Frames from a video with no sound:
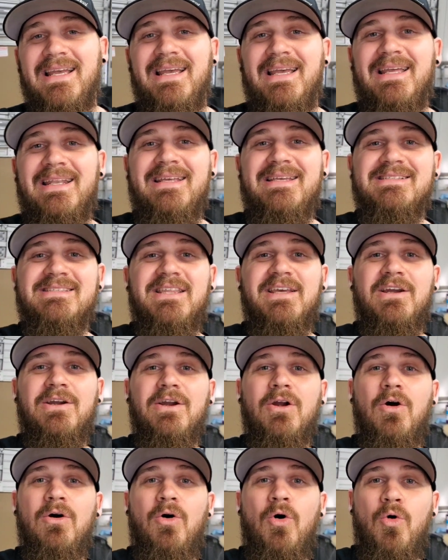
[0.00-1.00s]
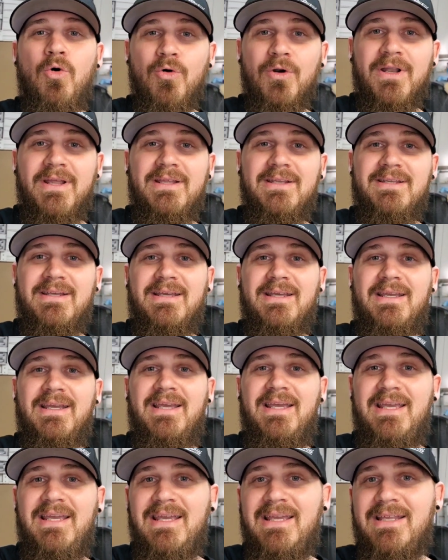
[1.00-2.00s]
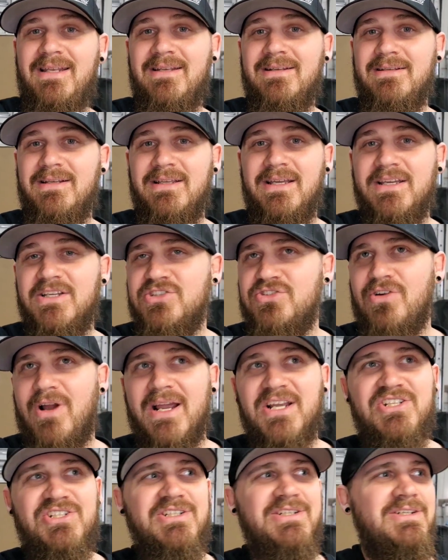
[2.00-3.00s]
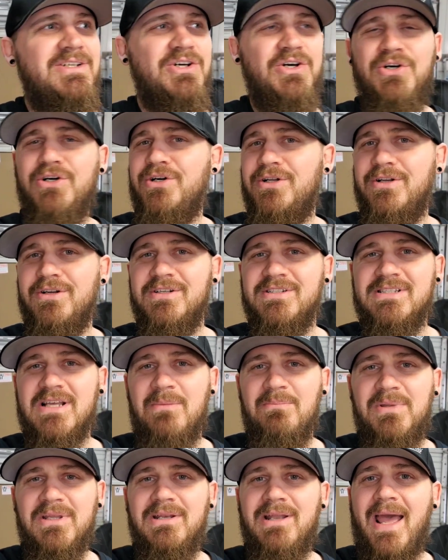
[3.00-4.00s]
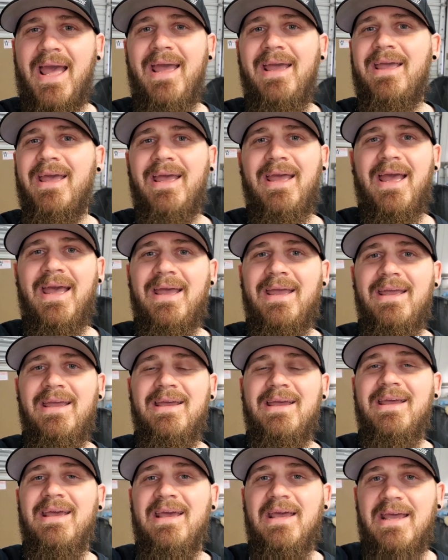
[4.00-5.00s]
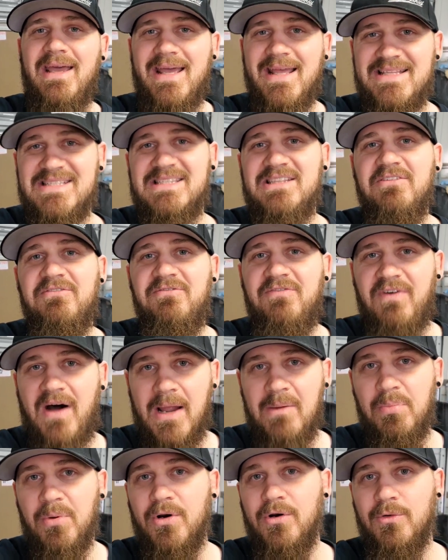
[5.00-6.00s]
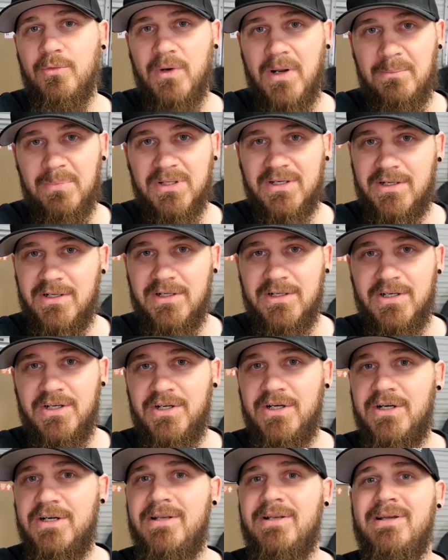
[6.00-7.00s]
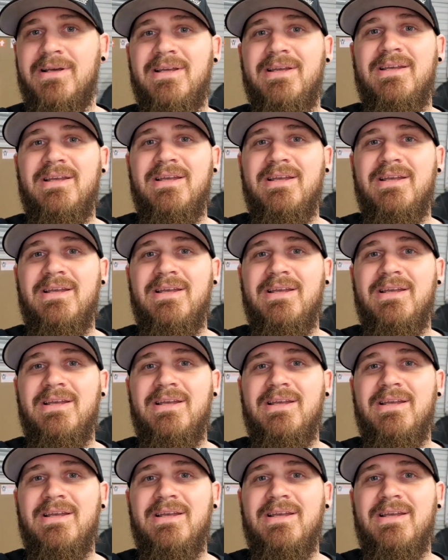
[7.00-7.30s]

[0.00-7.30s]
It is their Hornet heat extraction hood or something, A K A it's the Viper replica hood,